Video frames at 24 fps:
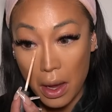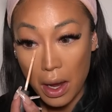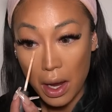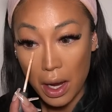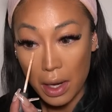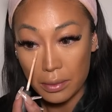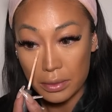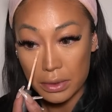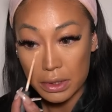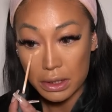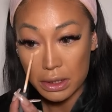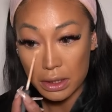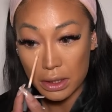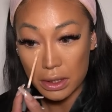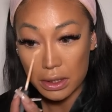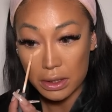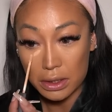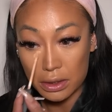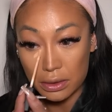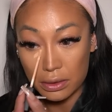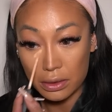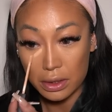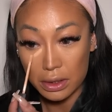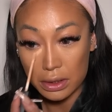I'm just gonna
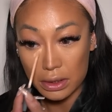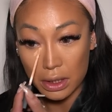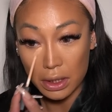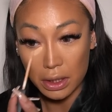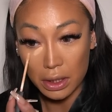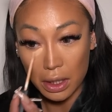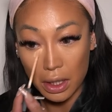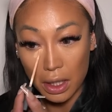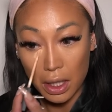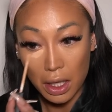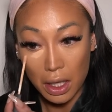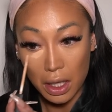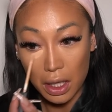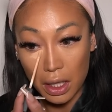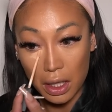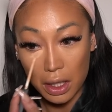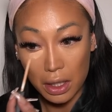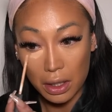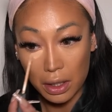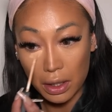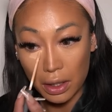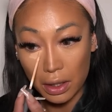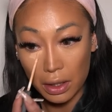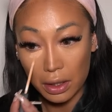do this in the
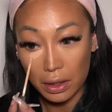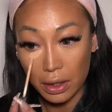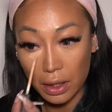inner,